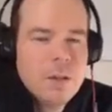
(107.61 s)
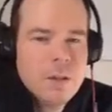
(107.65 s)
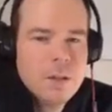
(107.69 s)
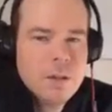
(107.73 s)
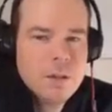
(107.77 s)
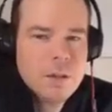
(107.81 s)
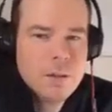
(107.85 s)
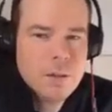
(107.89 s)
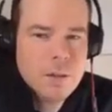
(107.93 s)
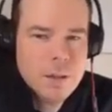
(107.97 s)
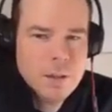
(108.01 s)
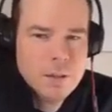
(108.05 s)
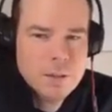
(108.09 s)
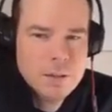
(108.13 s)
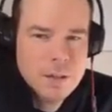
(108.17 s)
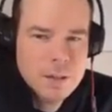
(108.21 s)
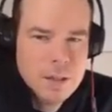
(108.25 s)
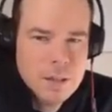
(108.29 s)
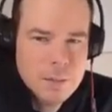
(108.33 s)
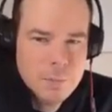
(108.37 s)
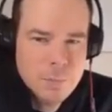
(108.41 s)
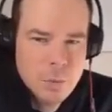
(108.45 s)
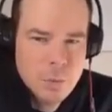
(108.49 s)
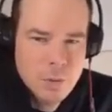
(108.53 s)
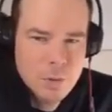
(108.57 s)
The things that
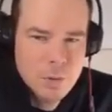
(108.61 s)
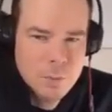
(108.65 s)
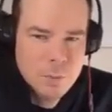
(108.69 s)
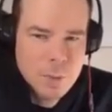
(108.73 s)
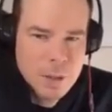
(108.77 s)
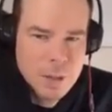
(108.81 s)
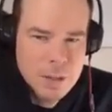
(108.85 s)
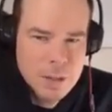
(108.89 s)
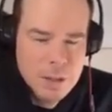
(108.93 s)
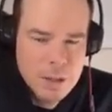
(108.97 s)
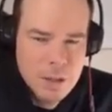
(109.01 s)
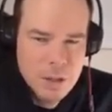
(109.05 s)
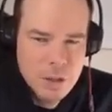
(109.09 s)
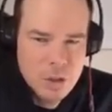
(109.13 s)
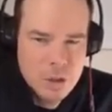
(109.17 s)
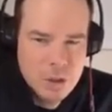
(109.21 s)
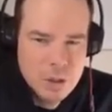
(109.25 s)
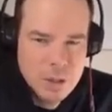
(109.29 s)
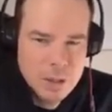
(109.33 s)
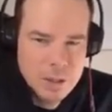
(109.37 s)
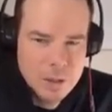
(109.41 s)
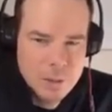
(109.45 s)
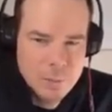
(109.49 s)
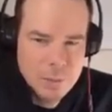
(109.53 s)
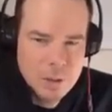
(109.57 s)
get moved by each
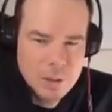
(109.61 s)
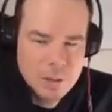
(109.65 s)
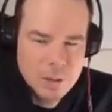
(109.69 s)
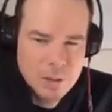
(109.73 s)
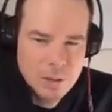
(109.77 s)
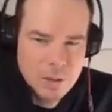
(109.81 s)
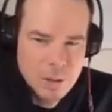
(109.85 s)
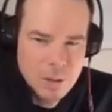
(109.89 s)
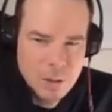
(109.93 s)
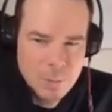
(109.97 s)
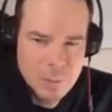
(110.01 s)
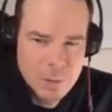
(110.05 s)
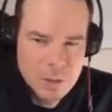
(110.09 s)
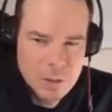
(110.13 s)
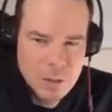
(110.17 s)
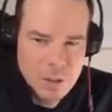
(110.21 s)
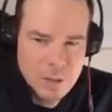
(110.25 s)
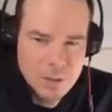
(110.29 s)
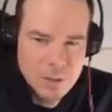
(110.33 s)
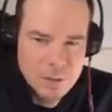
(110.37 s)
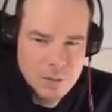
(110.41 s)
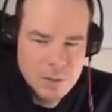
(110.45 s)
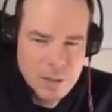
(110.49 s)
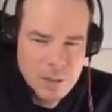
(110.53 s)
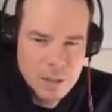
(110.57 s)
element of the
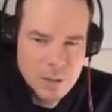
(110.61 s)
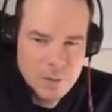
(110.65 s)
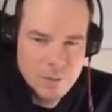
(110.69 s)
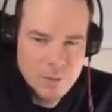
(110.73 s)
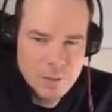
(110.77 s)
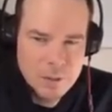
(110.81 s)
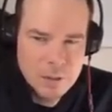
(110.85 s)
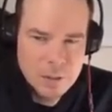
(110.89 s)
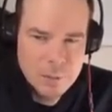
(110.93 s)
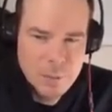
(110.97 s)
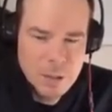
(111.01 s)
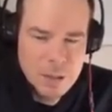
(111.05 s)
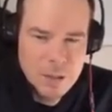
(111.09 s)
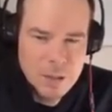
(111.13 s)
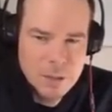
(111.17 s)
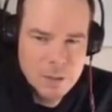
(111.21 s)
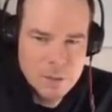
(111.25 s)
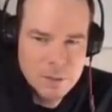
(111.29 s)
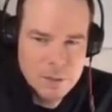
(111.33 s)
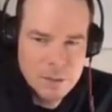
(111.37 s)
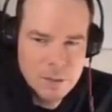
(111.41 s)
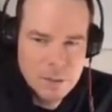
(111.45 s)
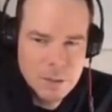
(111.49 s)
commutator, the alpha and the beta,